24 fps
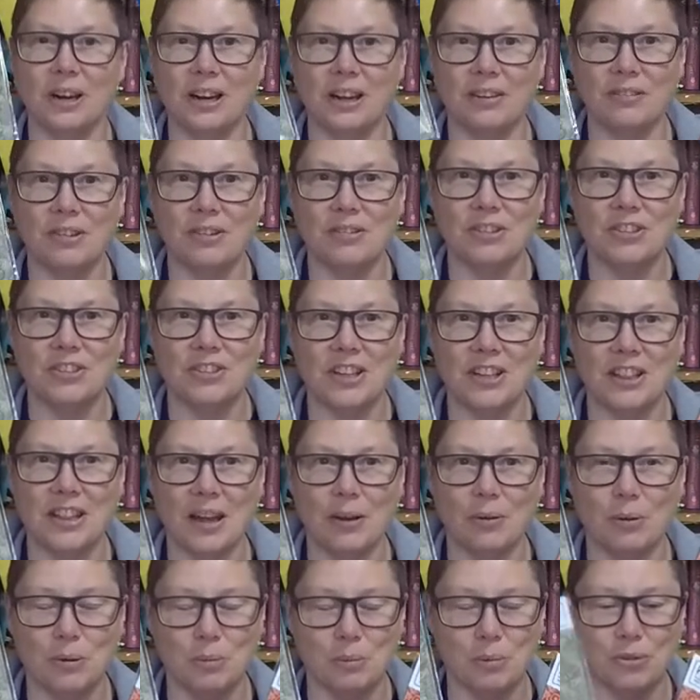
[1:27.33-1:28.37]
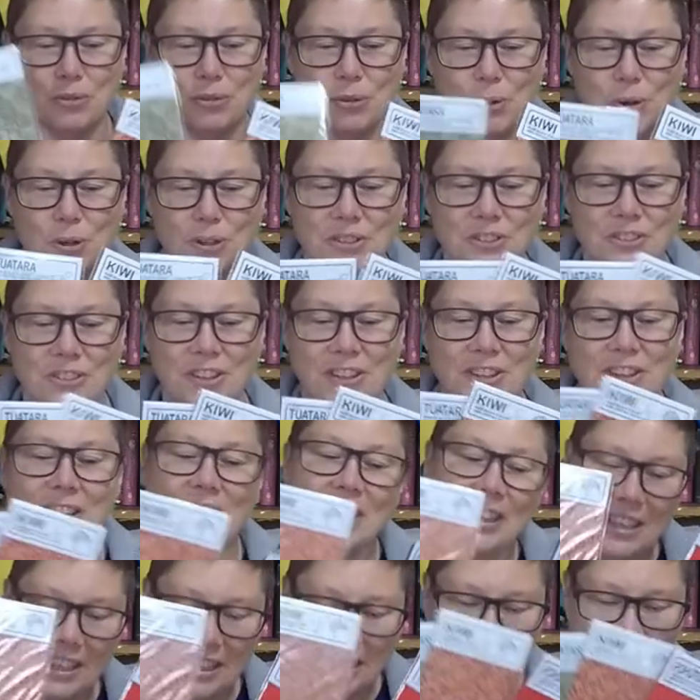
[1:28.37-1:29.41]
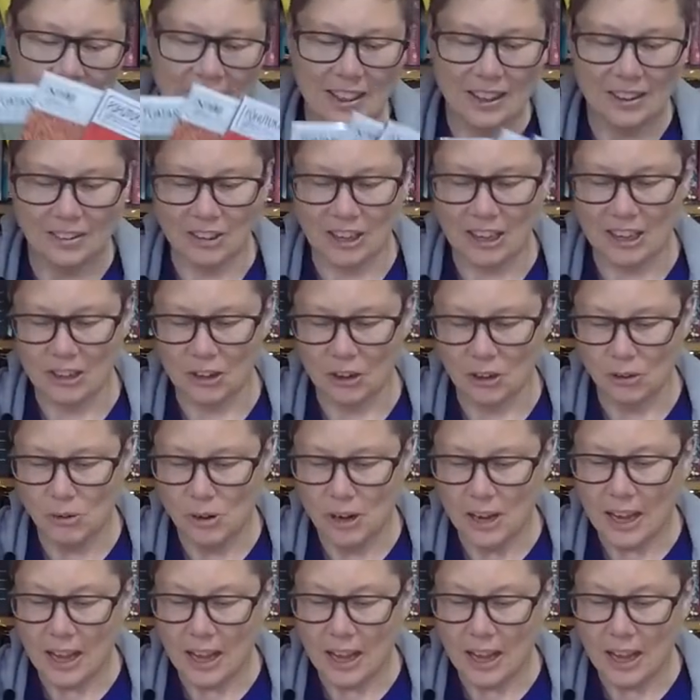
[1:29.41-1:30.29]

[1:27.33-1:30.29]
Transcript: I've never seen that one before, so they're really cool.